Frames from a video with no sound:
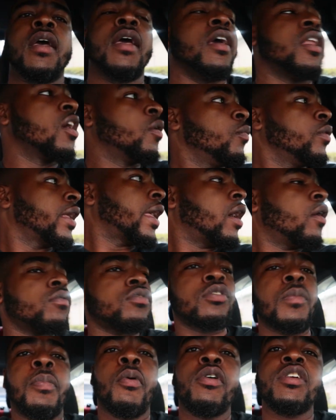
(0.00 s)
and then we
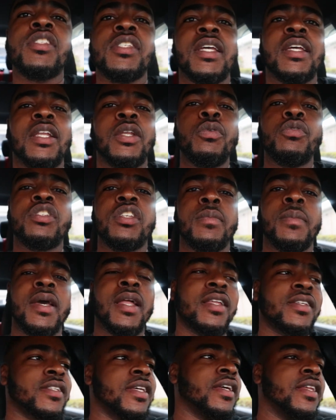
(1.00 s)
out to port st lucie
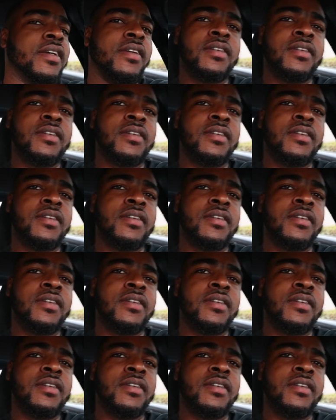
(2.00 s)
man let's get